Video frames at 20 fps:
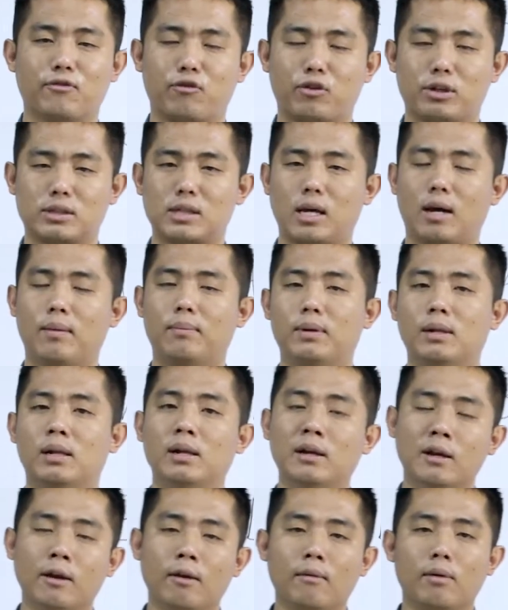For example,
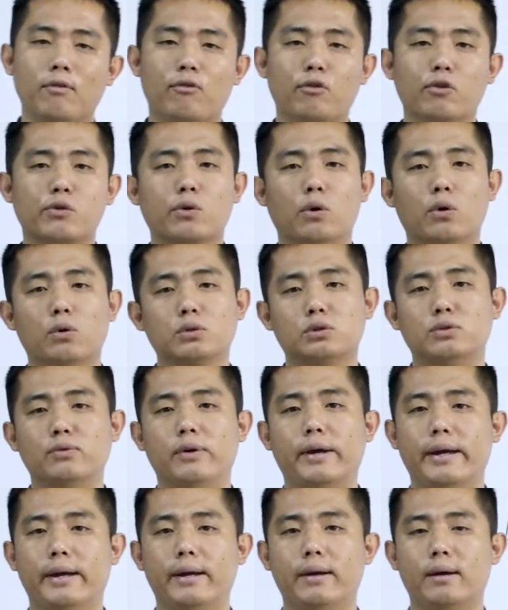if you go to
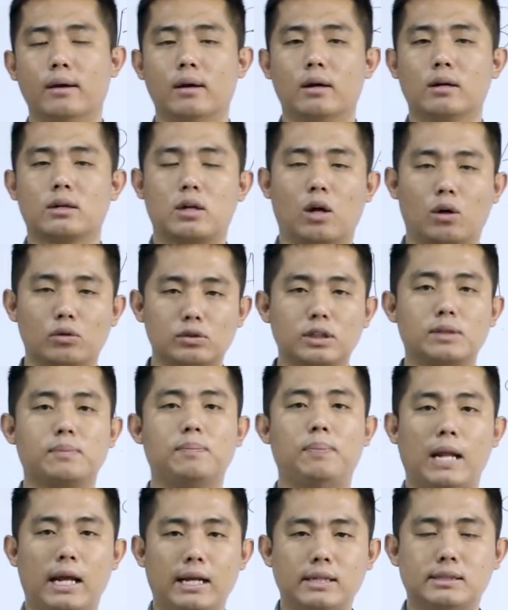a crowded
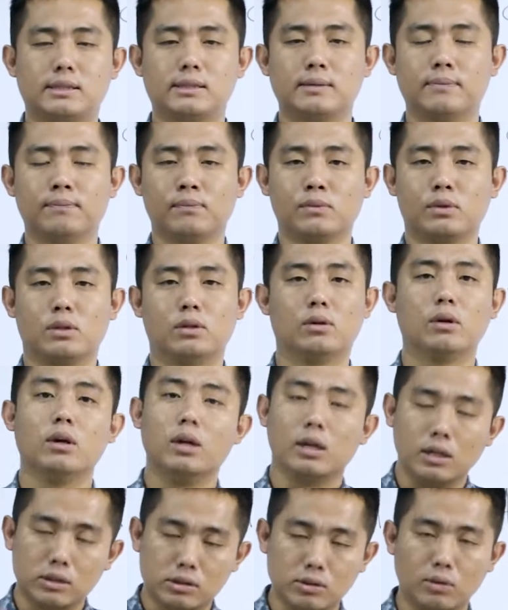place,
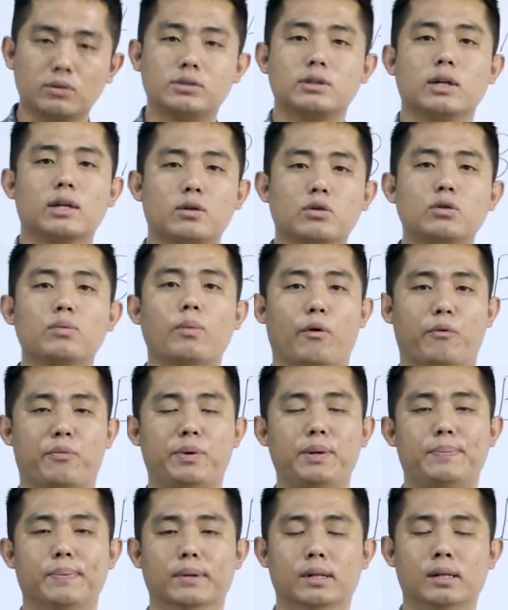it is also a group of
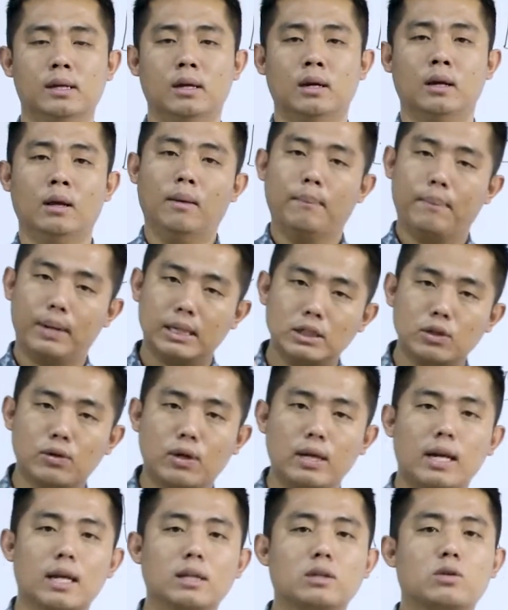people, but you
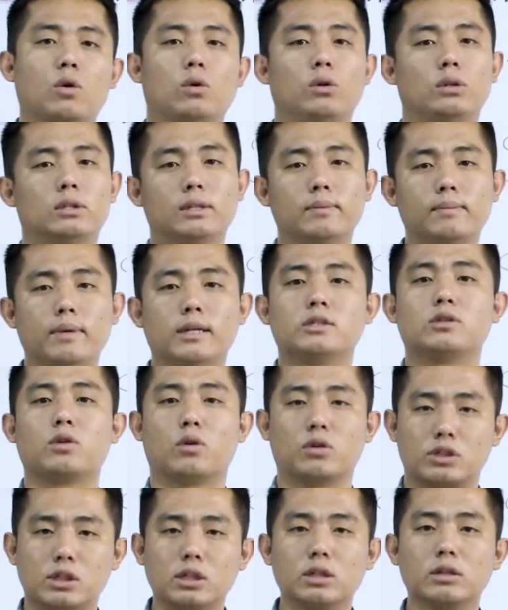cannot call them a
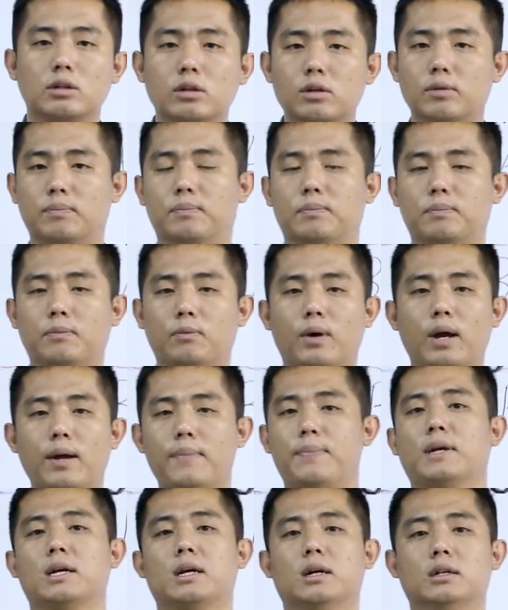social group. Why?
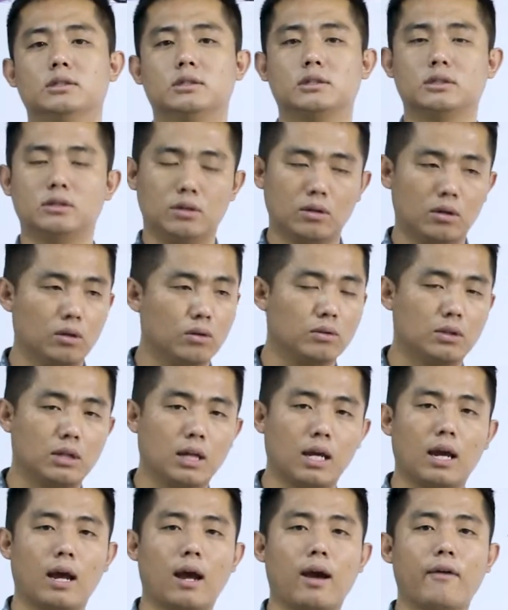Because,
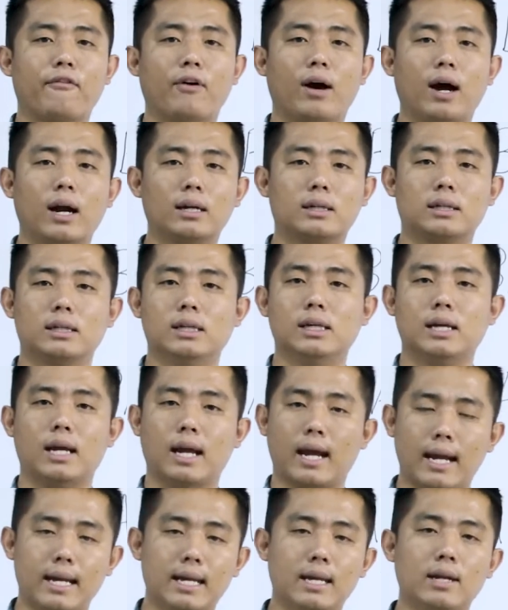they have hardly
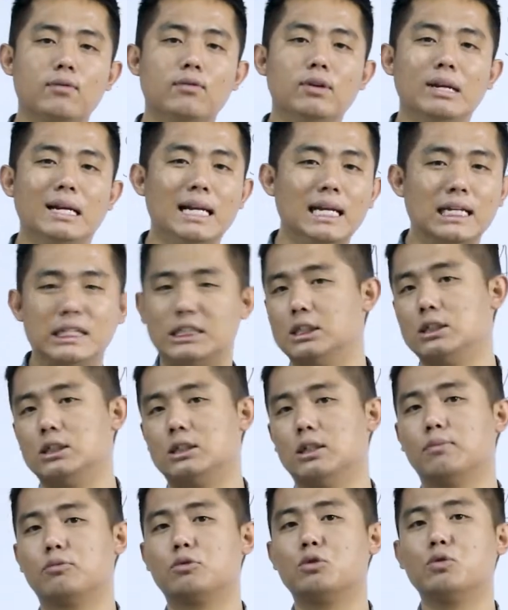any
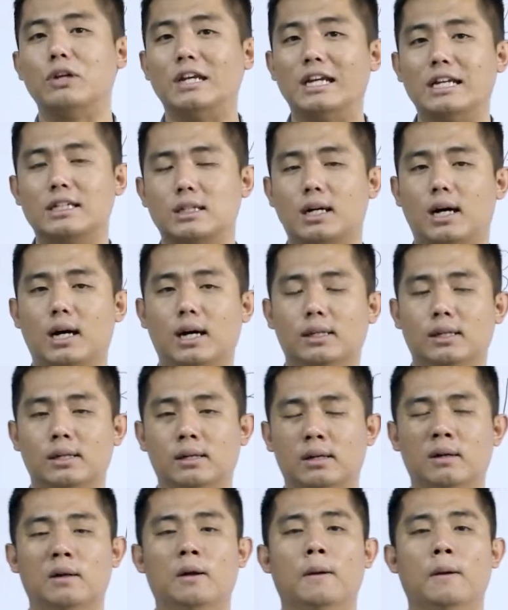relationship to each other.